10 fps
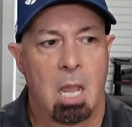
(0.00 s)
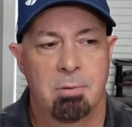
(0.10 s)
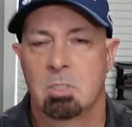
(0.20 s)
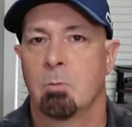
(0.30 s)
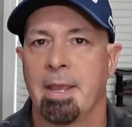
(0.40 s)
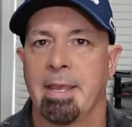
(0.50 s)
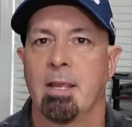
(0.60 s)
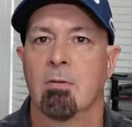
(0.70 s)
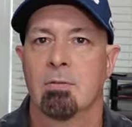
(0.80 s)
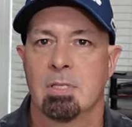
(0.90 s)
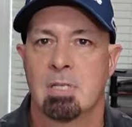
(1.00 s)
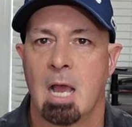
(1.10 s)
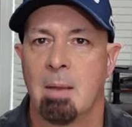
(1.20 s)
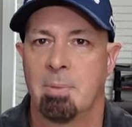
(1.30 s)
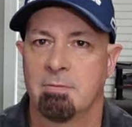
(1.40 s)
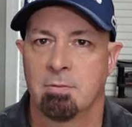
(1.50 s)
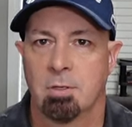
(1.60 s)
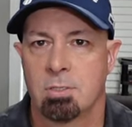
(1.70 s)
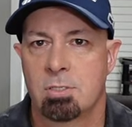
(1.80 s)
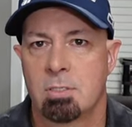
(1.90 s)
I was swinging over the top at
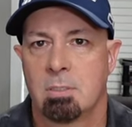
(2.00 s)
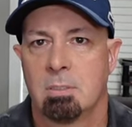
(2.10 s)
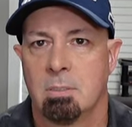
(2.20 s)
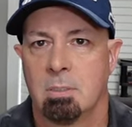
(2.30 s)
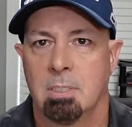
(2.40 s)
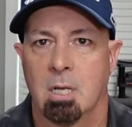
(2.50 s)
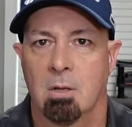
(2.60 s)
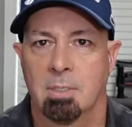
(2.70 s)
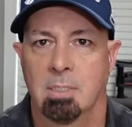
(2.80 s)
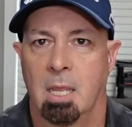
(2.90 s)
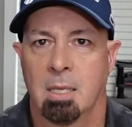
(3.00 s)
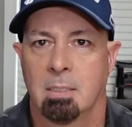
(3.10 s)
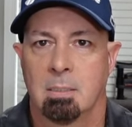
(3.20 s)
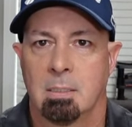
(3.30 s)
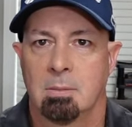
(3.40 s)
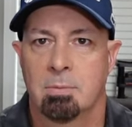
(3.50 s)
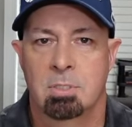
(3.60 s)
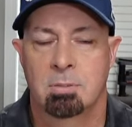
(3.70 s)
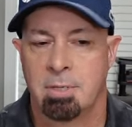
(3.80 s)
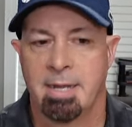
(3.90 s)
first, you know, and it
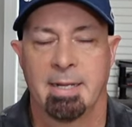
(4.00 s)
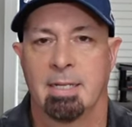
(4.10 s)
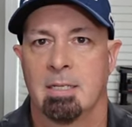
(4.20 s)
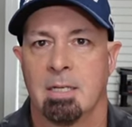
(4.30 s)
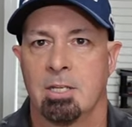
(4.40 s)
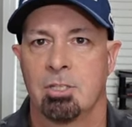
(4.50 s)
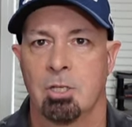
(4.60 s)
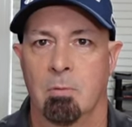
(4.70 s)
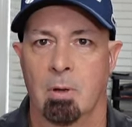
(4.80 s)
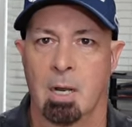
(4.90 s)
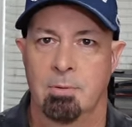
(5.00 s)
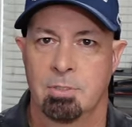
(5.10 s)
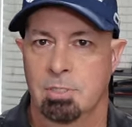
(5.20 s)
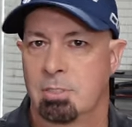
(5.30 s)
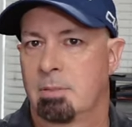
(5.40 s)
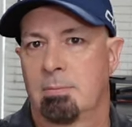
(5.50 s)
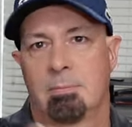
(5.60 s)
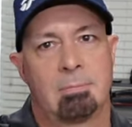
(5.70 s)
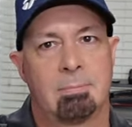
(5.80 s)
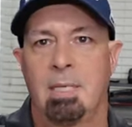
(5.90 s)
was creating an issue where I would just,
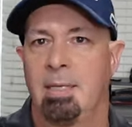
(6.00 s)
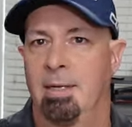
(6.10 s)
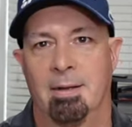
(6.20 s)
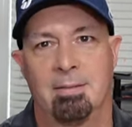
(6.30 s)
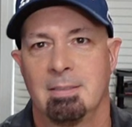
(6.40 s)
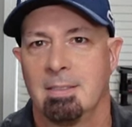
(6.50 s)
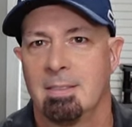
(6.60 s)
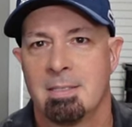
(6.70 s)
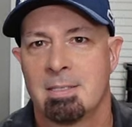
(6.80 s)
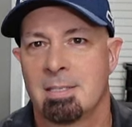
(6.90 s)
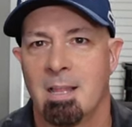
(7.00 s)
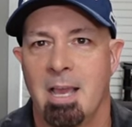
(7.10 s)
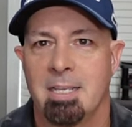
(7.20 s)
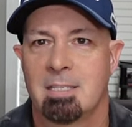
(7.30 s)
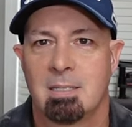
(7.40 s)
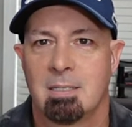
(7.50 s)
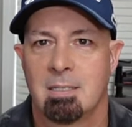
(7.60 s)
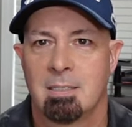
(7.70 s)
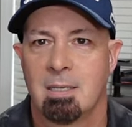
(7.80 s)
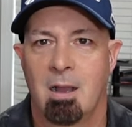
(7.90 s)
you know, slice
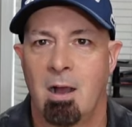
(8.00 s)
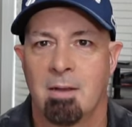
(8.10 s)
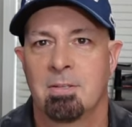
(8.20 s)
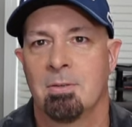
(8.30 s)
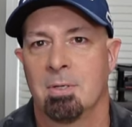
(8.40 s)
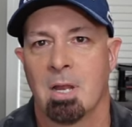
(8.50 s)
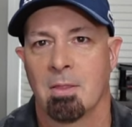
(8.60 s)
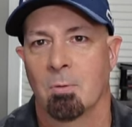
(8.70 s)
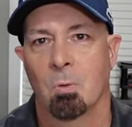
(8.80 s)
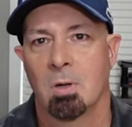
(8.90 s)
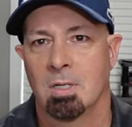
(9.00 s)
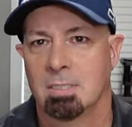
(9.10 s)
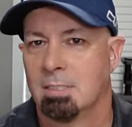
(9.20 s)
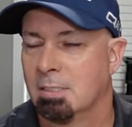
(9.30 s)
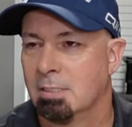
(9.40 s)
off to another world.